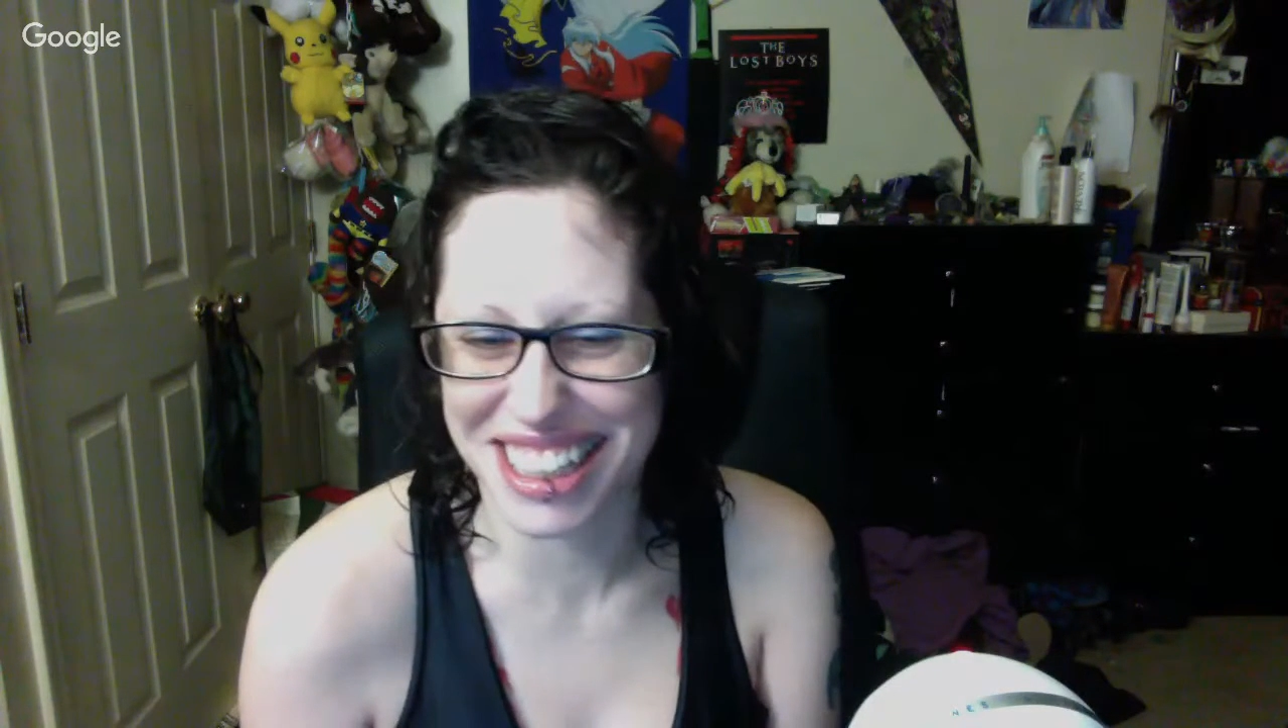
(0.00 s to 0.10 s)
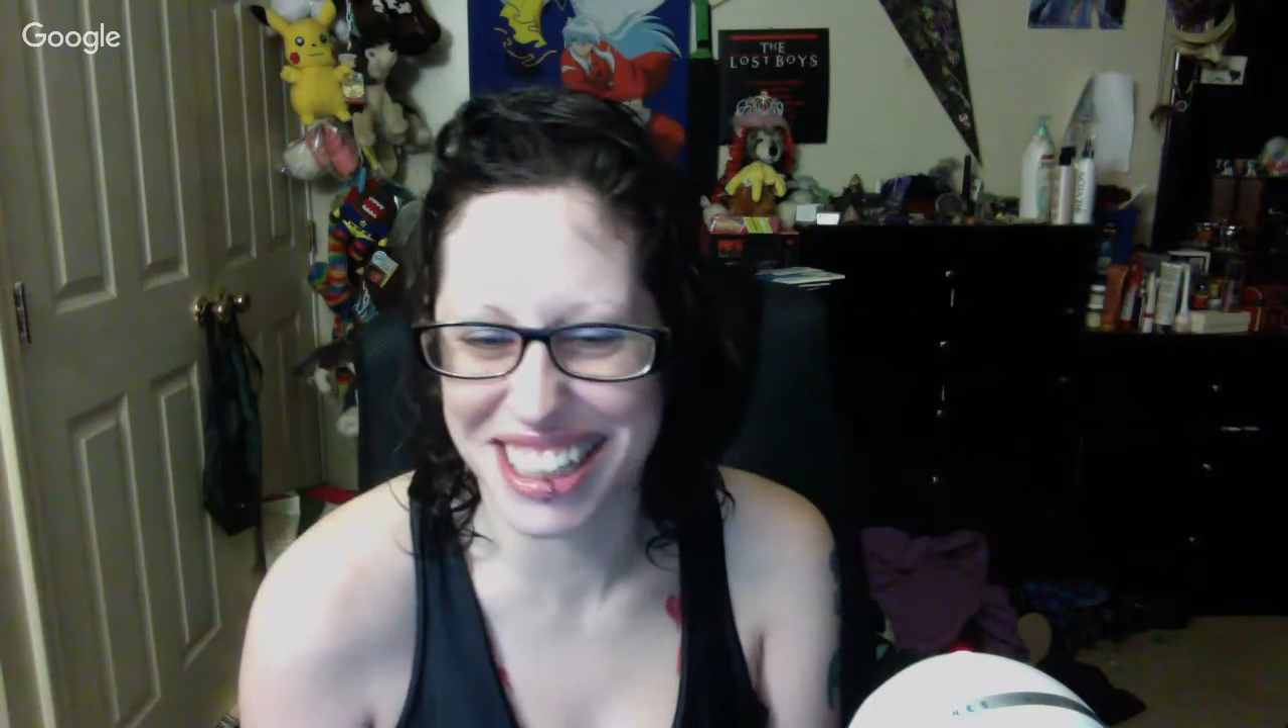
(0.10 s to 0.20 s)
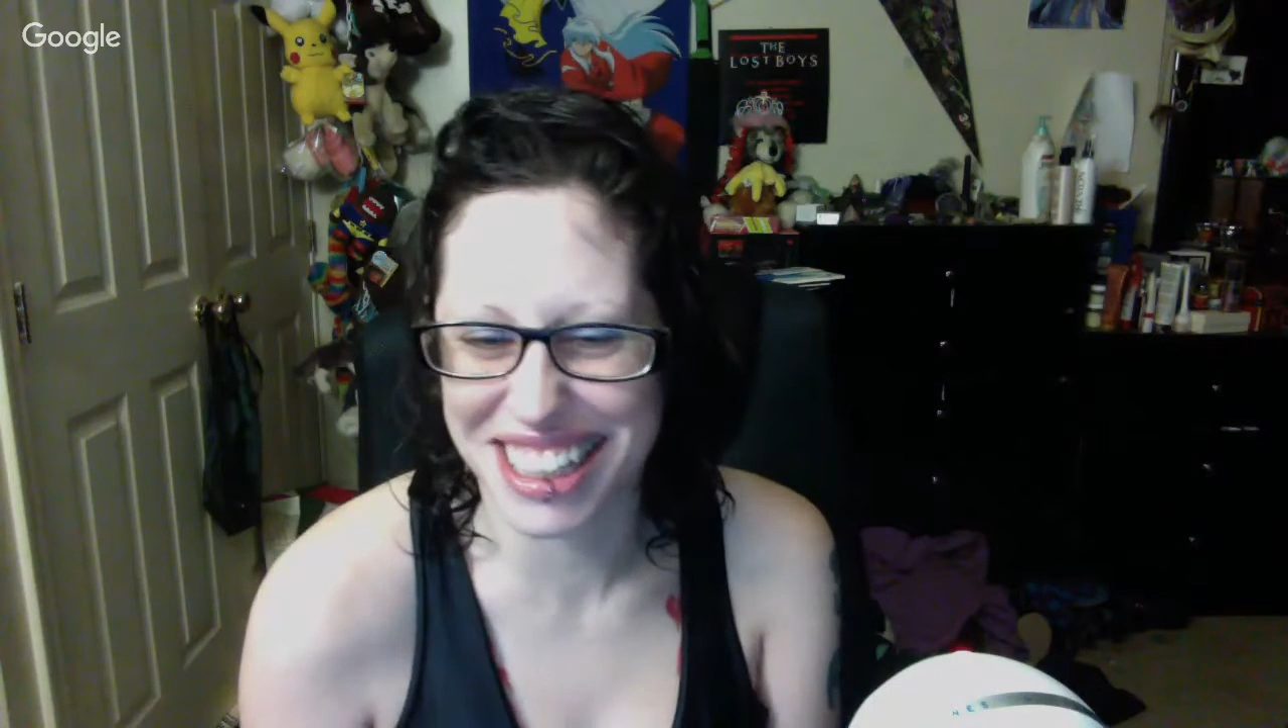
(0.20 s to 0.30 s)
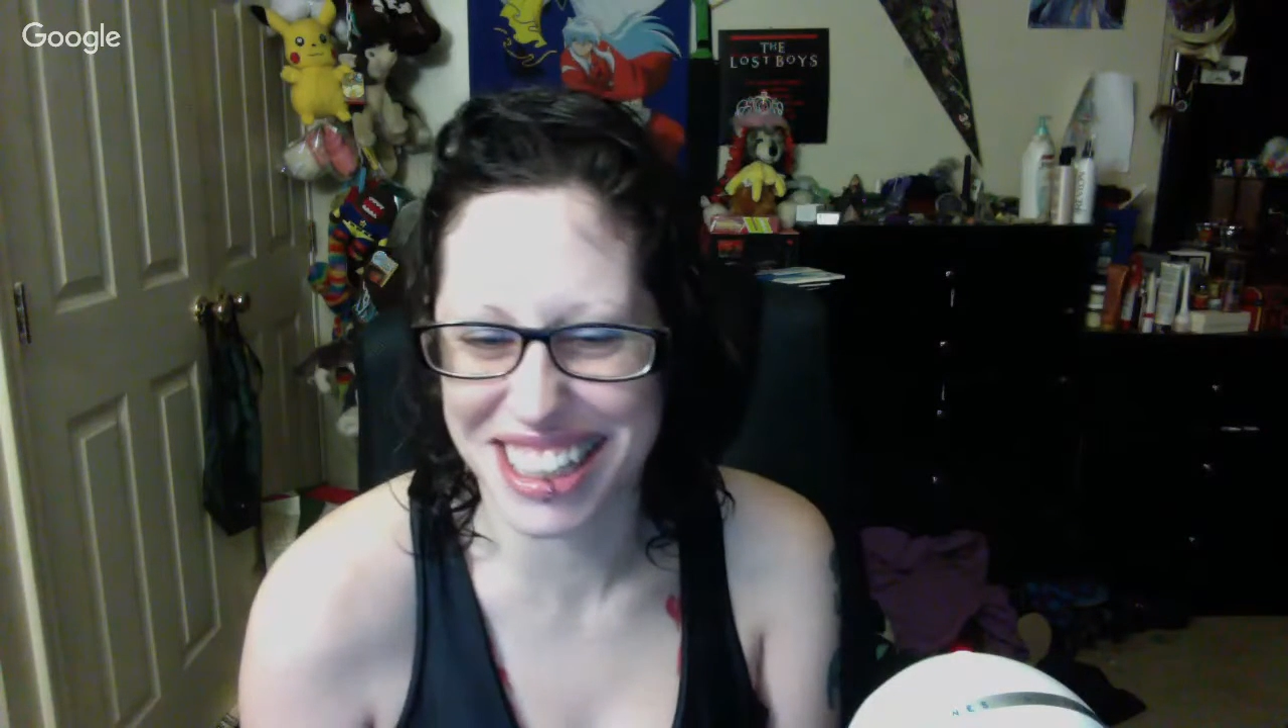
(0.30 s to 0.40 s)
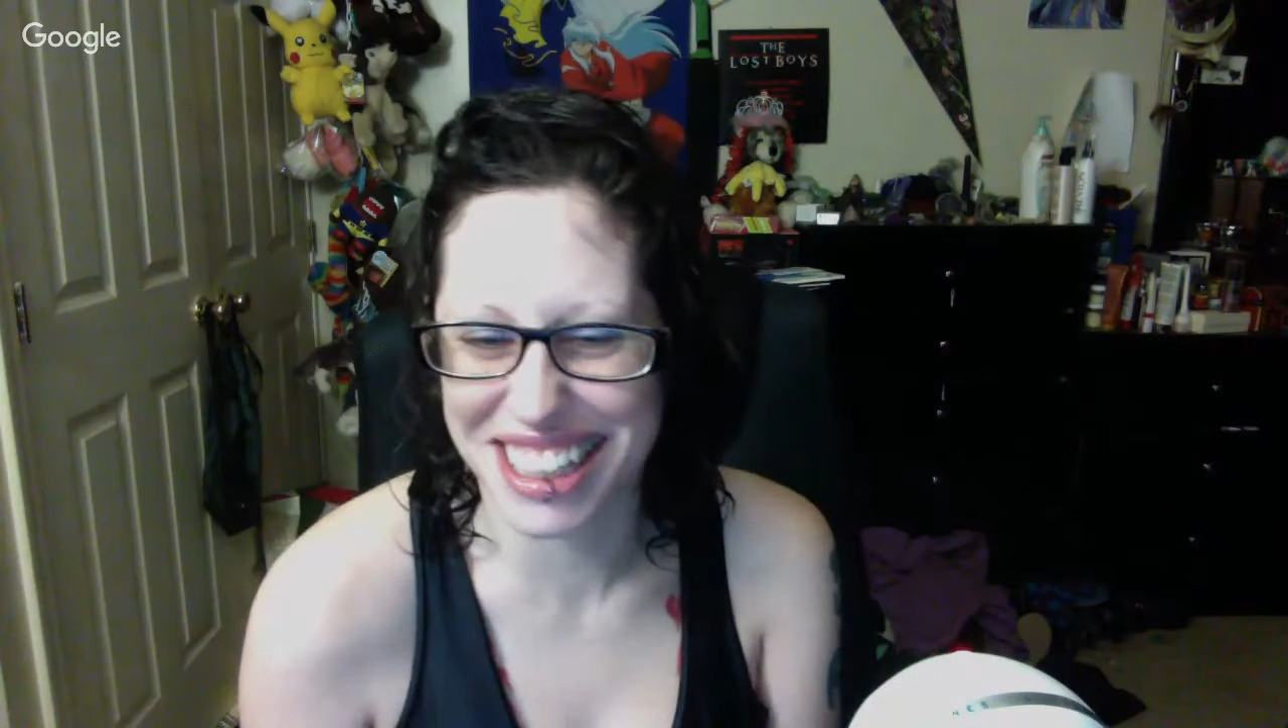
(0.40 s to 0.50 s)

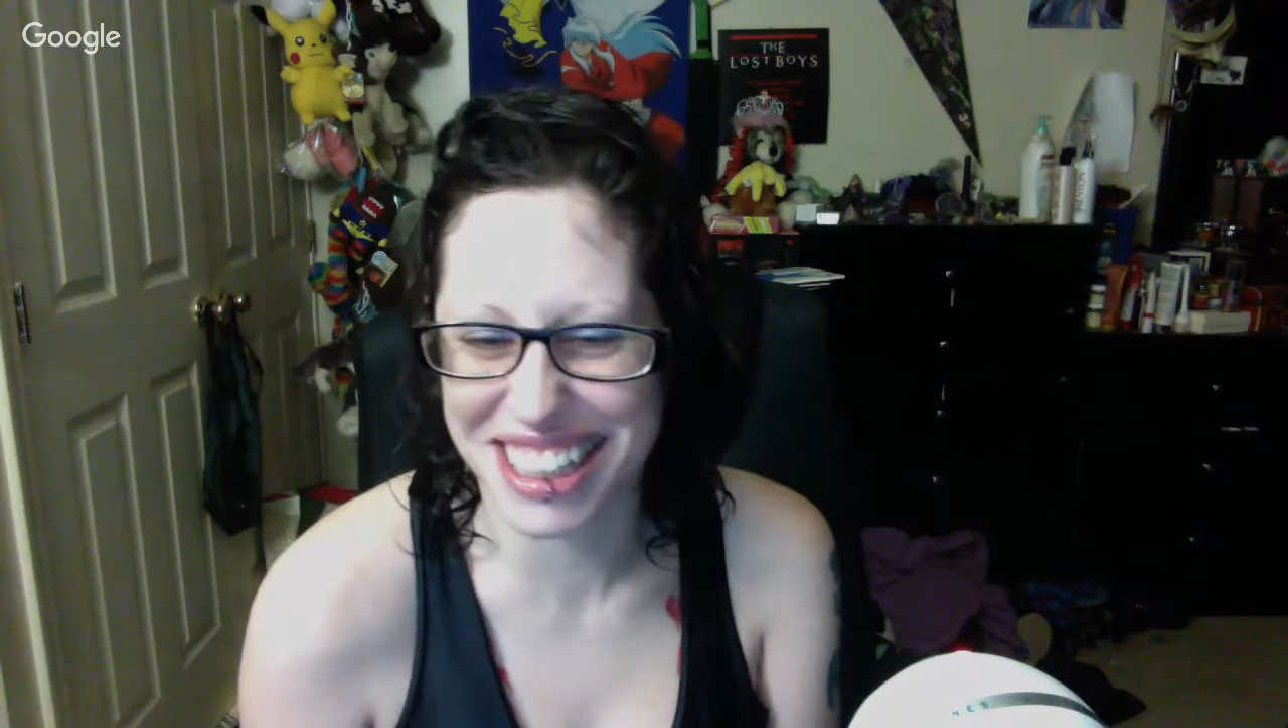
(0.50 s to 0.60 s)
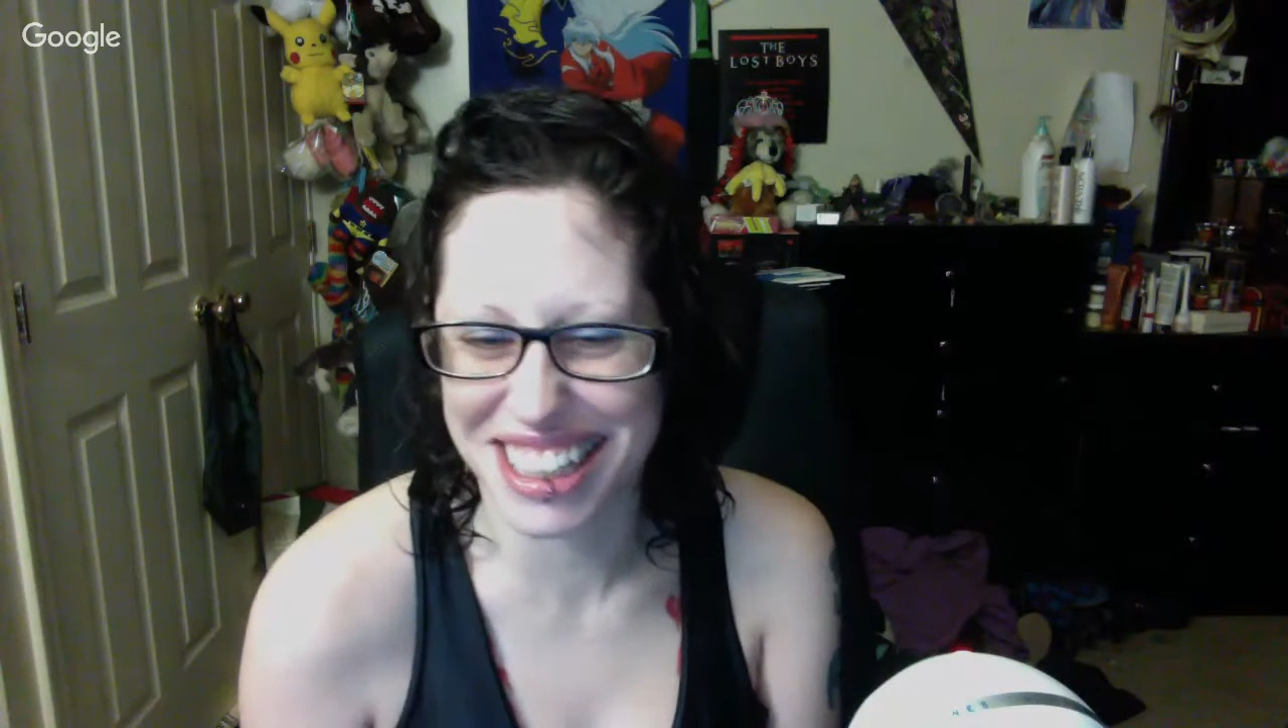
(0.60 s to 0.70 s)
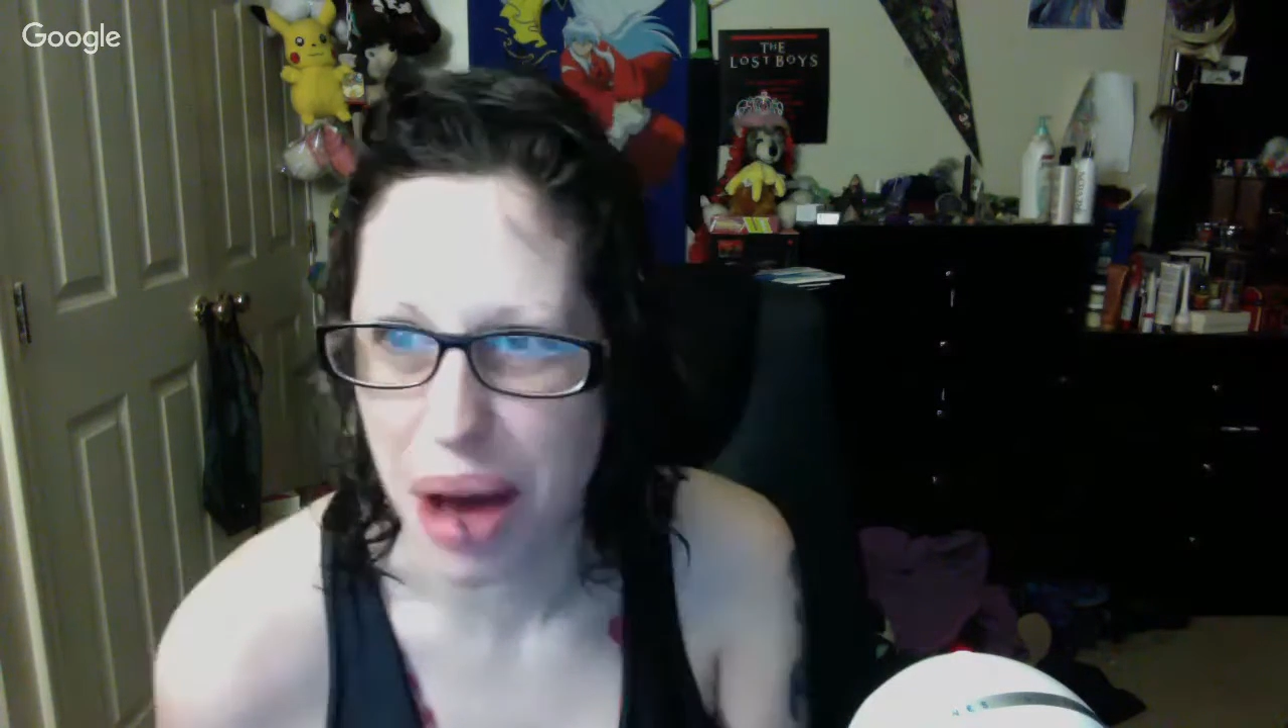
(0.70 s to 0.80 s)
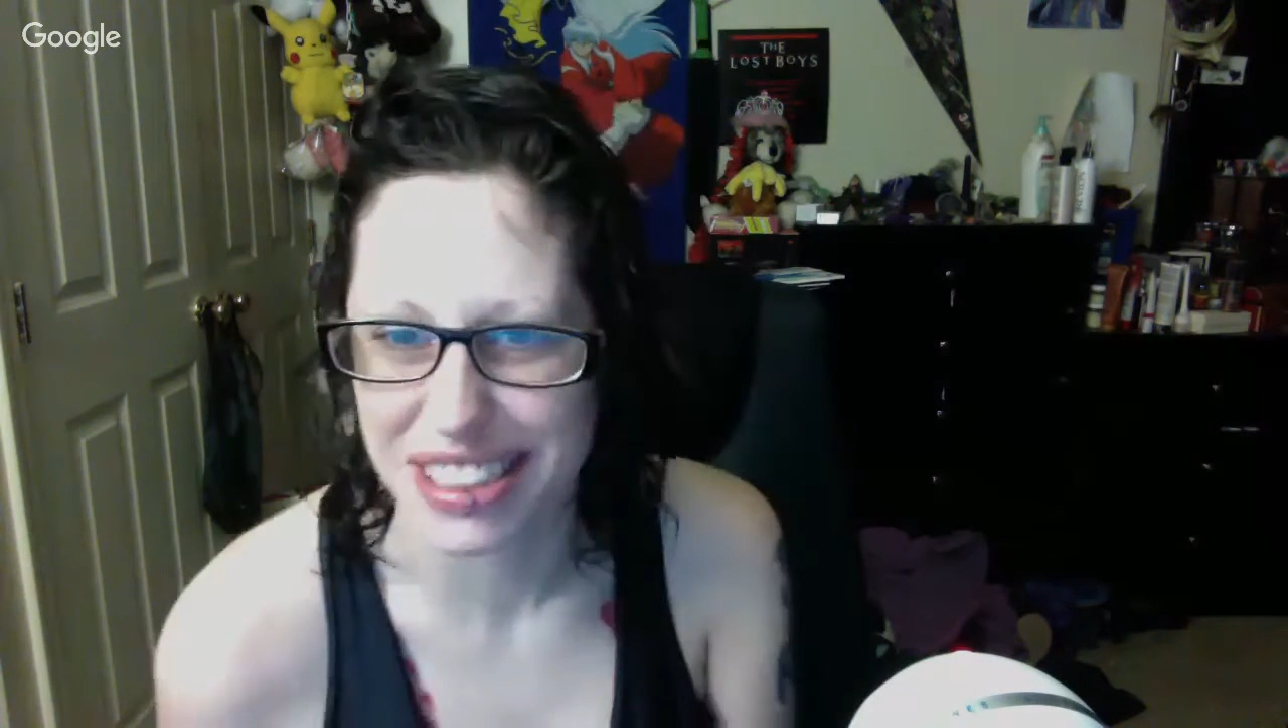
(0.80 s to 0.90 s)
but I wasn't